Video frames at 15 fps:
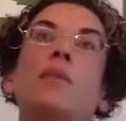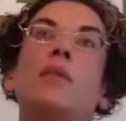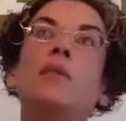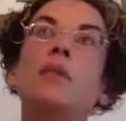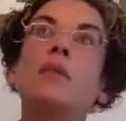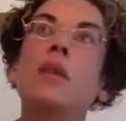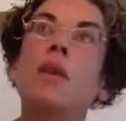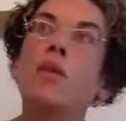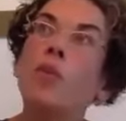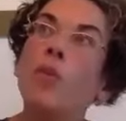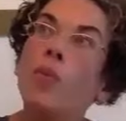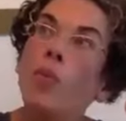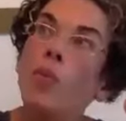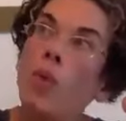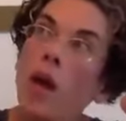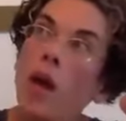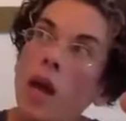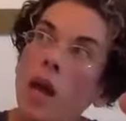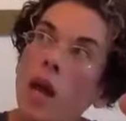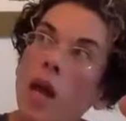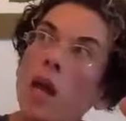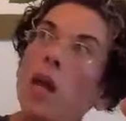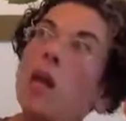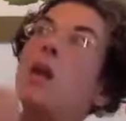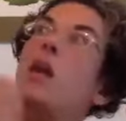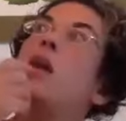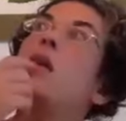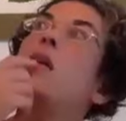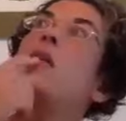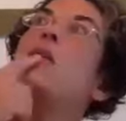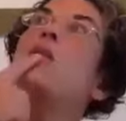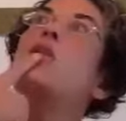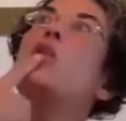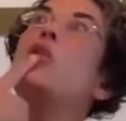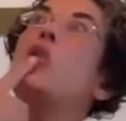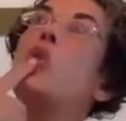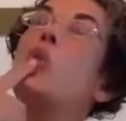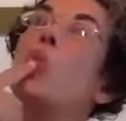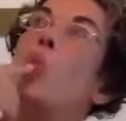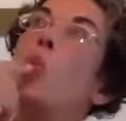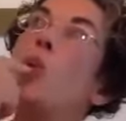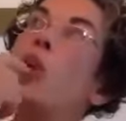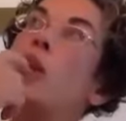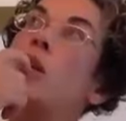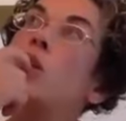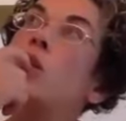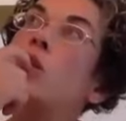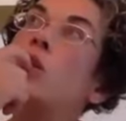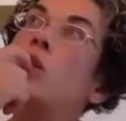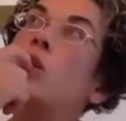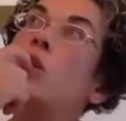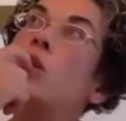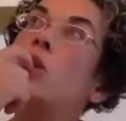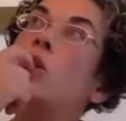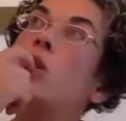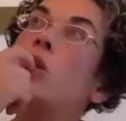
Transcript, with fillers: There's another way in which